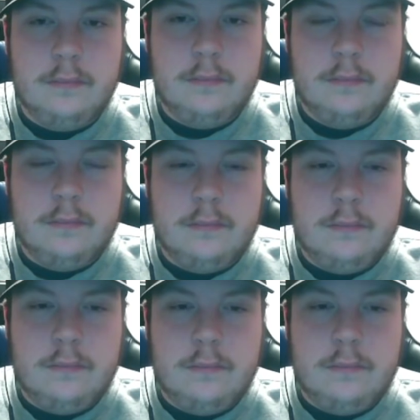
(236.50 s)

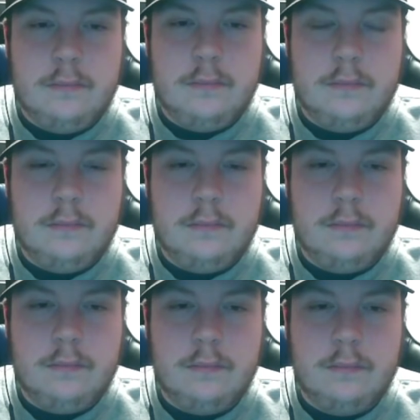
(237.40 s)

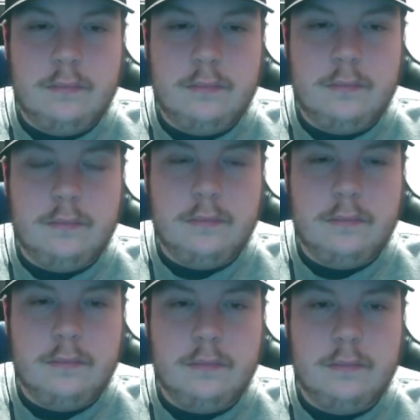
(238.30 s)

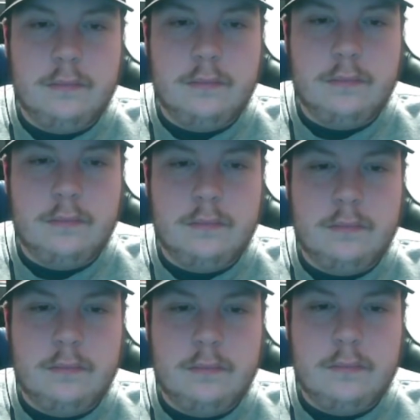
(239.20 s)

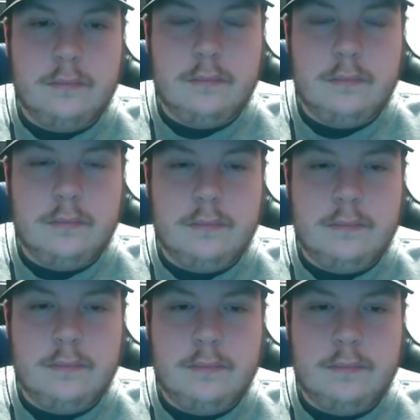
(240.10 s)

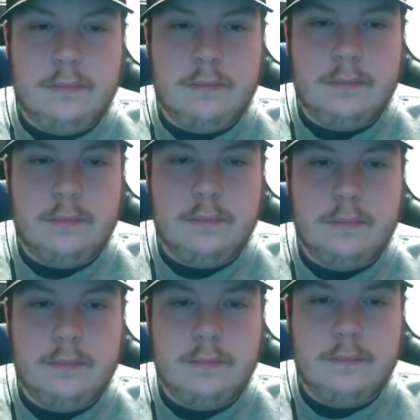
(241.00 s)

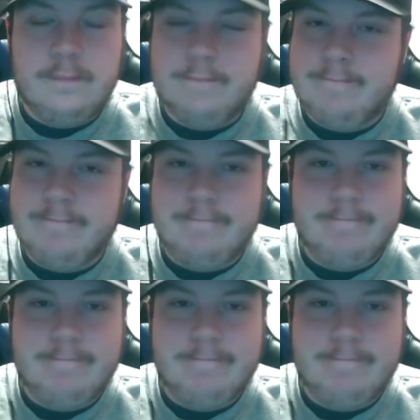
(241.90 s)
No words are spoken by the person on screen.